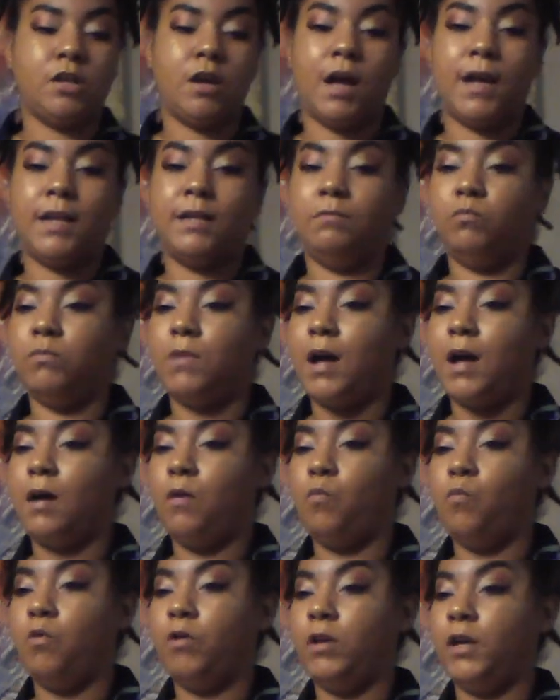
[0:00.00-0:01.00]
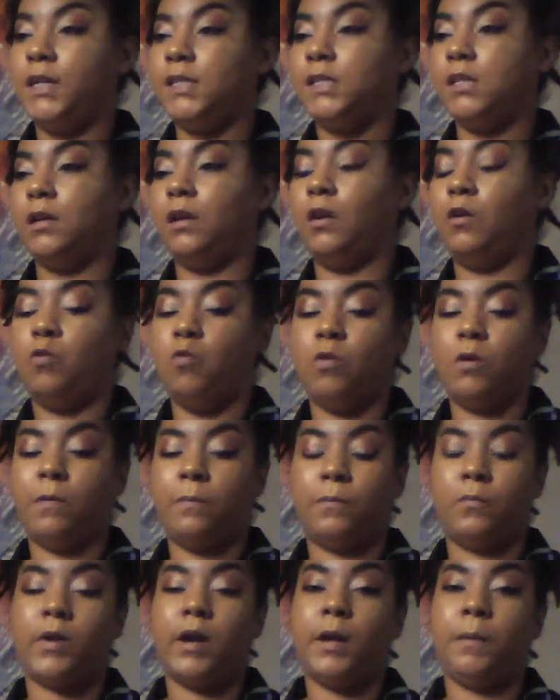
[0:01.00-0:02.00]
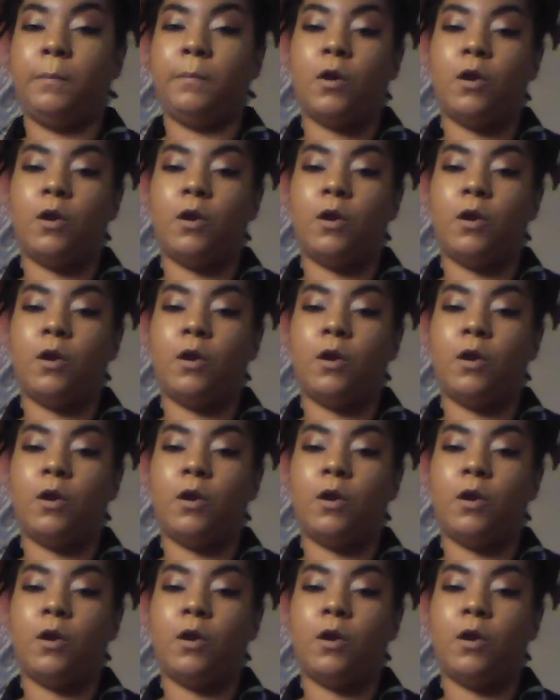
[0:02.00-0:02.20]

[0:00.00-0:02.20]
So I wanted to incorporate